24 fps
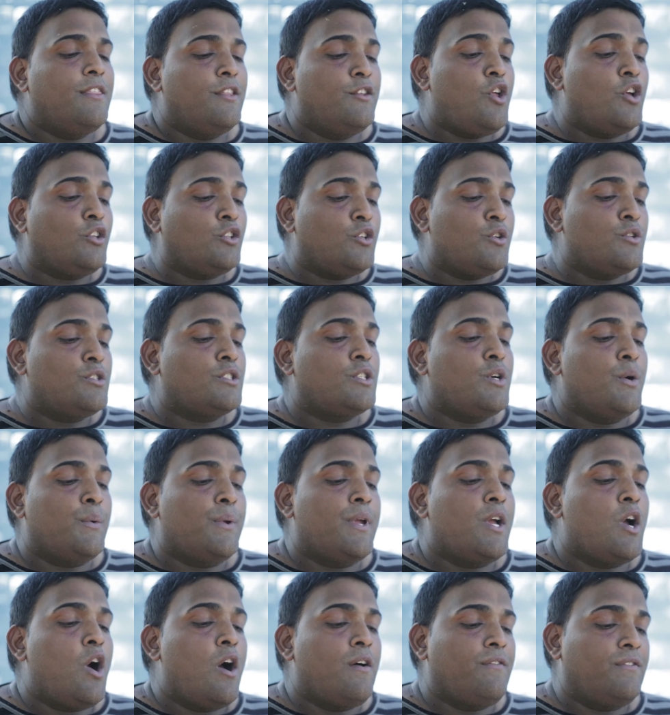the North Coast
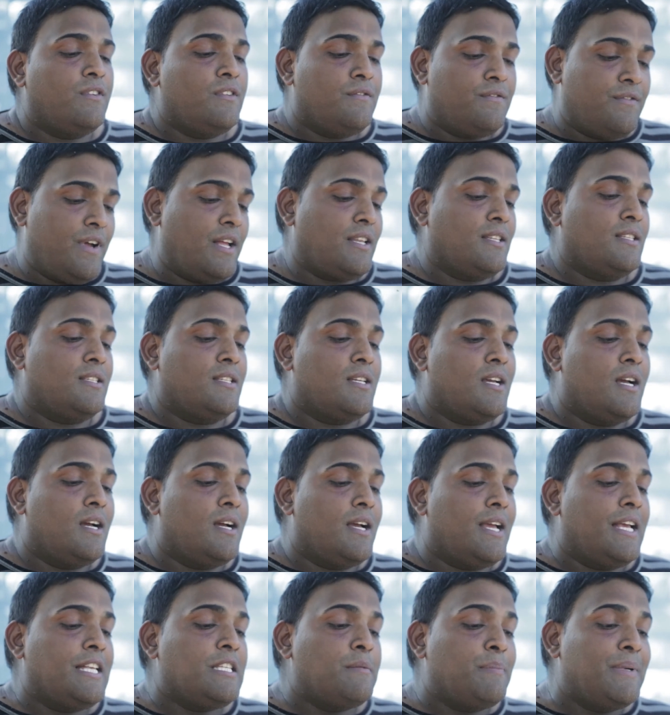Courier Orphan Fund
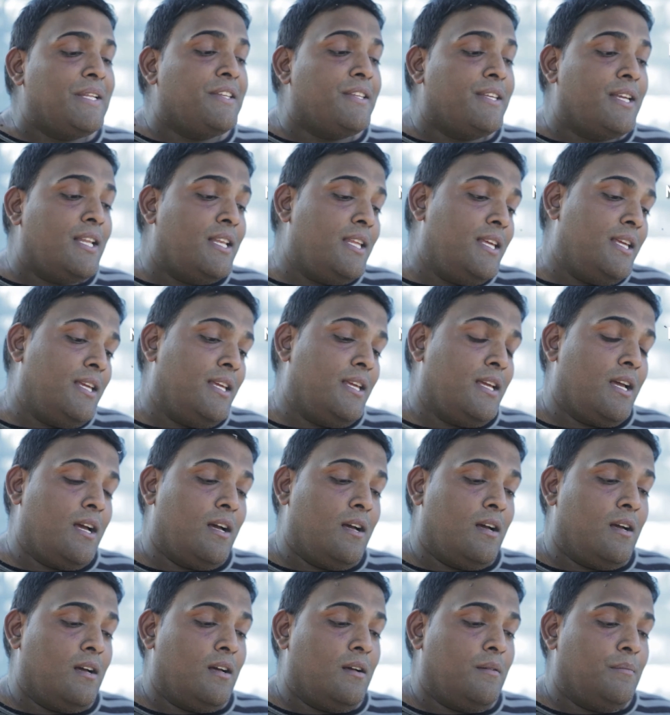uh, has been really,
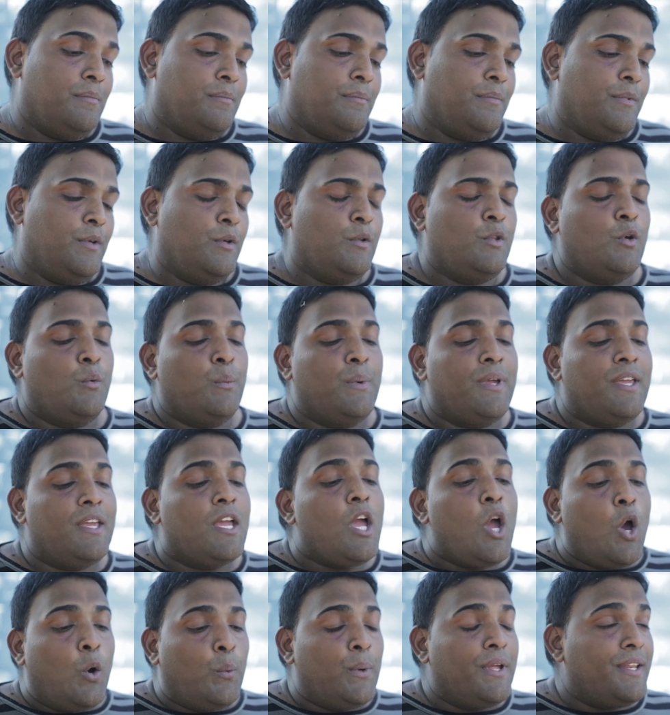uh, you know, we
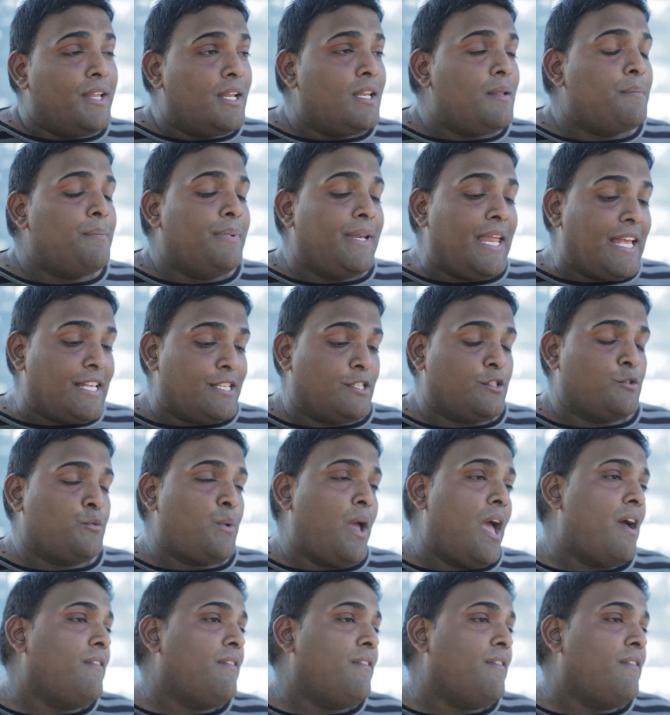we really blessed to